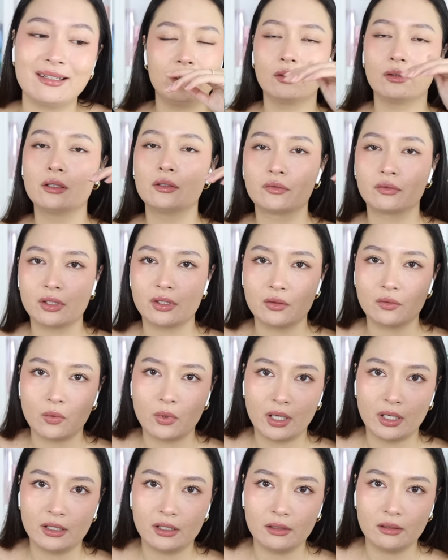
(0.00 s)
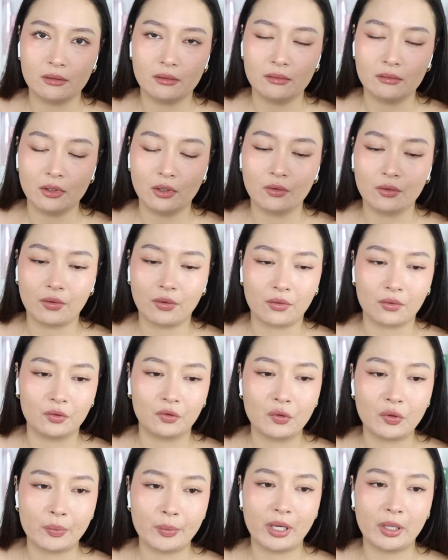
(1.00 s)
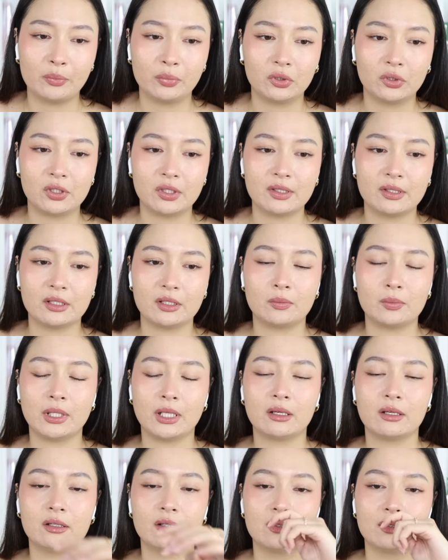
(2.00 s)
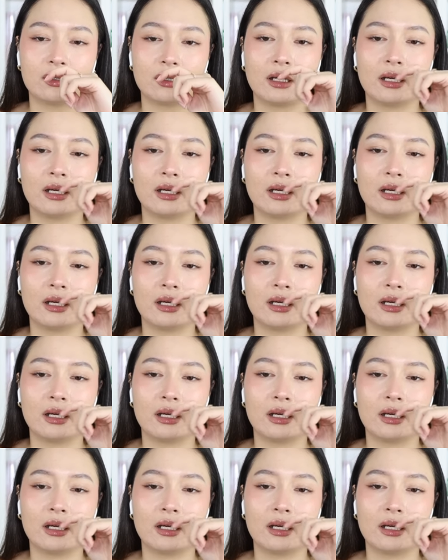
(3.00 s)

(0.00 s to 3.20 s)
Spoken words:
The only reason why I didn't go through with my purchase is because